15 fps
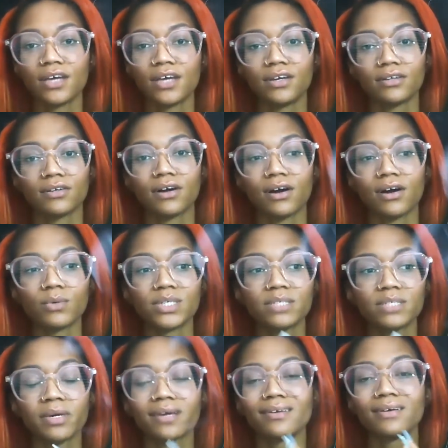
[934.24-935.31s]
Y'all are always
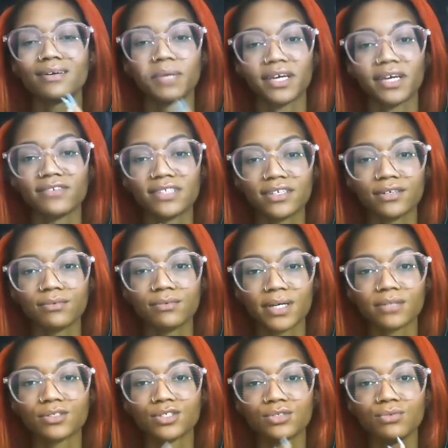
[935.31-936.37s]
picking up everything
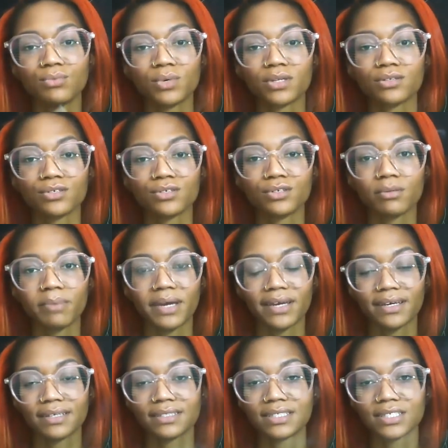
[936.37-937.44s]
around you, whether you're
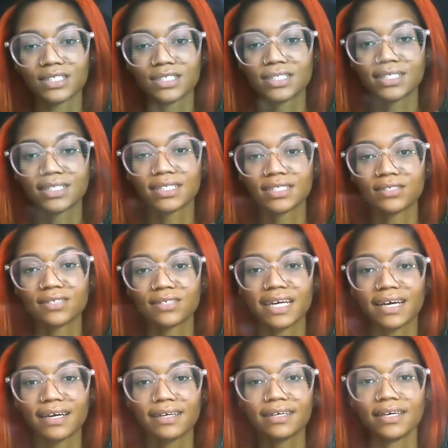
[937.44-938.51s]
paying attention to this or
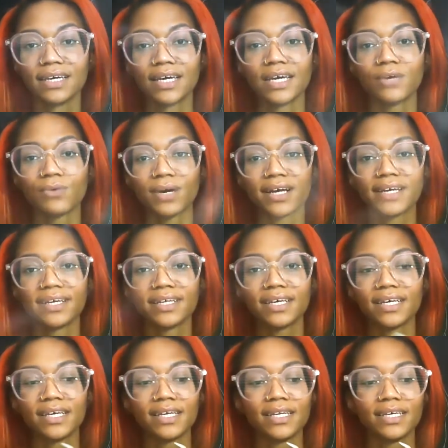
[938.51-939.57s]
not, right?
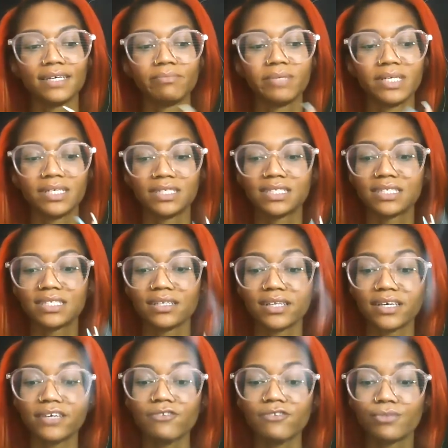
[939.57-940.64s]
And it begins to
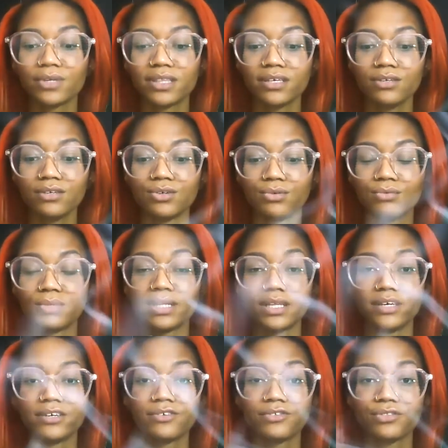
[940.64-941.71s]
live within you,
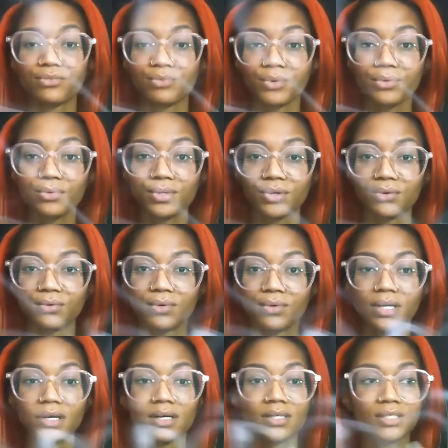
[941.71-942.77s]
live through you.
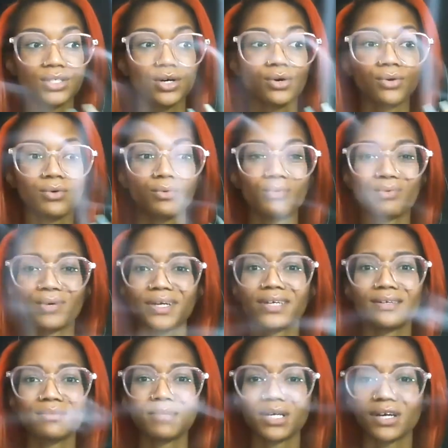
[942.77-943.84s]
So
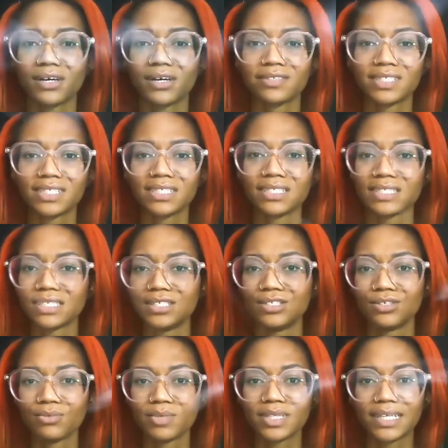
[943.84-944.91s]
random occurrences in
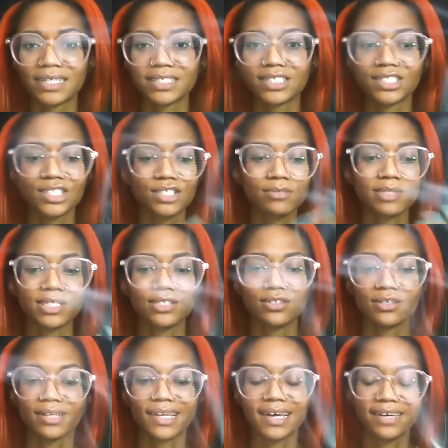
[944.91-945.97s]
your relationships in
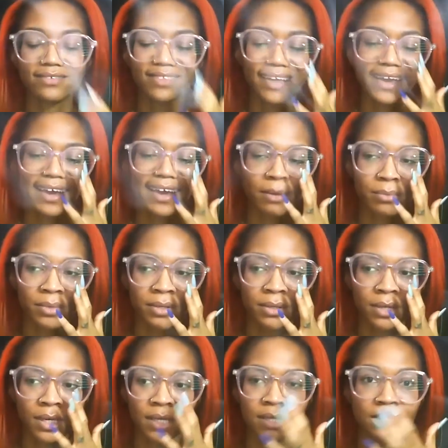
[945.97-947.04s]
your life that happen,
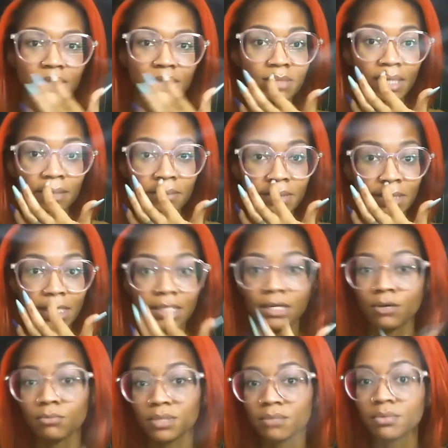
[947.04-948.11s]
sometimes they
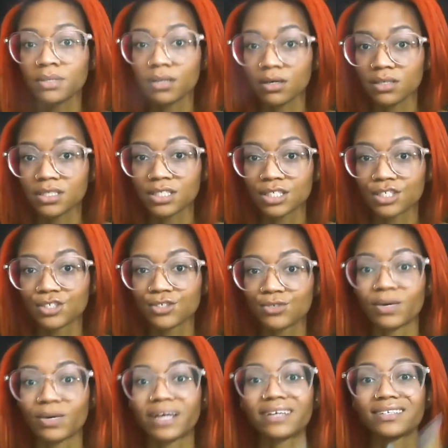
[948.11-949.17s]
don't be belonging to you,
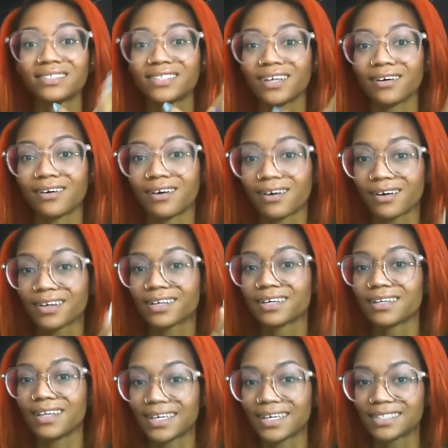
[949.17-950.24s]
right? Because y'all are
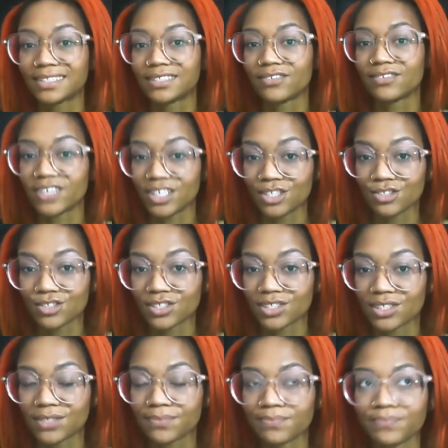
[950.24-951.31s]
collective
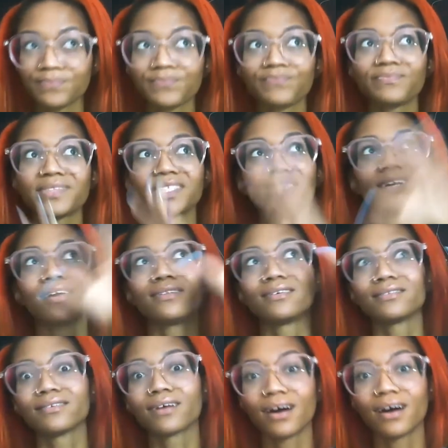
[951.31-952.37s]
energy. I love
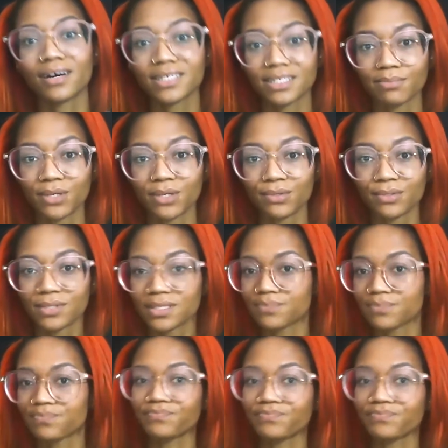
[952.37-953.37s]
the cosmos.